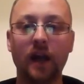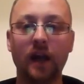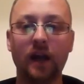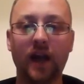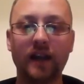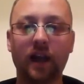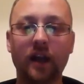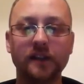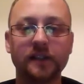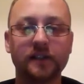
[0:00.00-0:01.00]
Hey
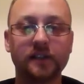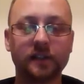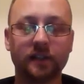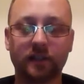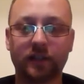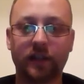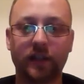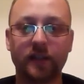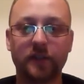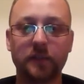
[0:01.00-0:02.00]
guys,
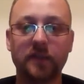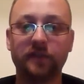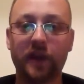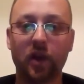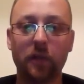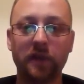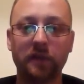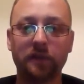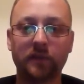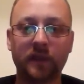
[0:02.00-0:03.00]
it's me the Fat Hobbit,
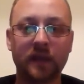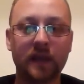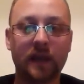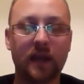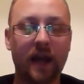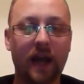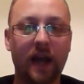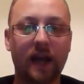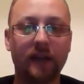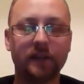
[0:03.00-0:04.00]

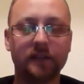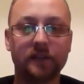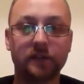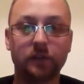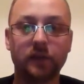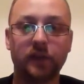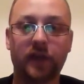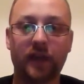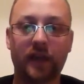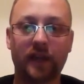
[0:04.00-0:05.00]
and we're
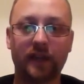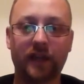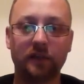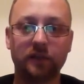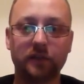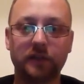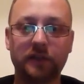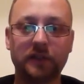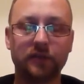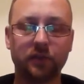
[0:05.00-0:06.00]
looking at now doing
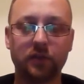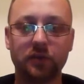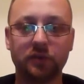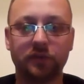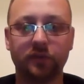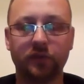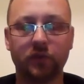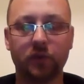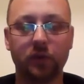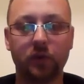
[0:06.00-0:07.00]
the draw
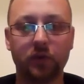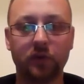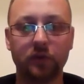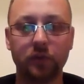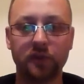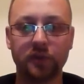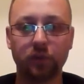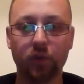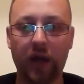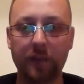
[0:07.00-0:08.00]
for Worcester
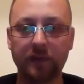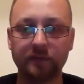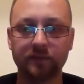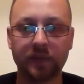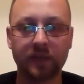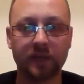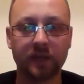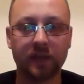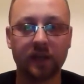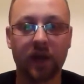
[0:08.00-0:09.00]
Warhammer.
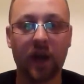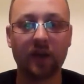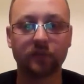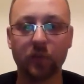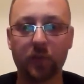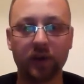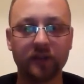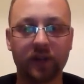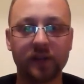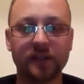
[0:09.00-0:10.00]
I have to
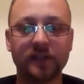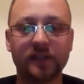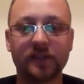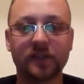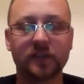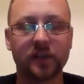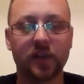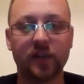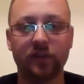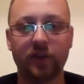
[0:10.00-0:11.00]
apologise
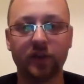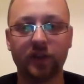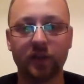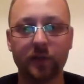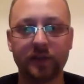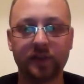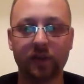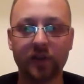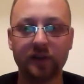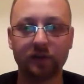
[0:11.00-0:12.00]
if I look a little bit
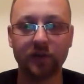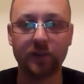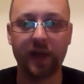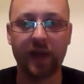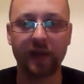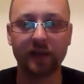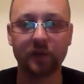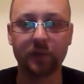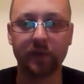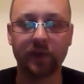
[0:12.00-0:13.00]
tired or a little bit
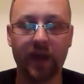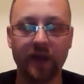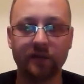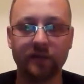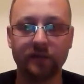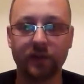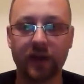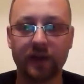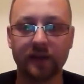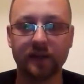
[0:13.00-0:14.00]
haggard, but hay fever
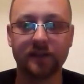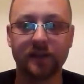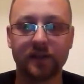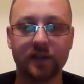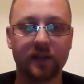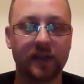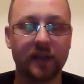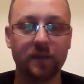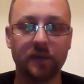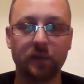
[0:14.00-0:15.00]
has
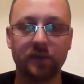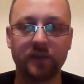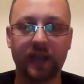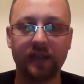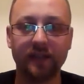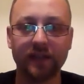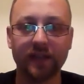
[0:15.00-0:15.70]
hit me once again,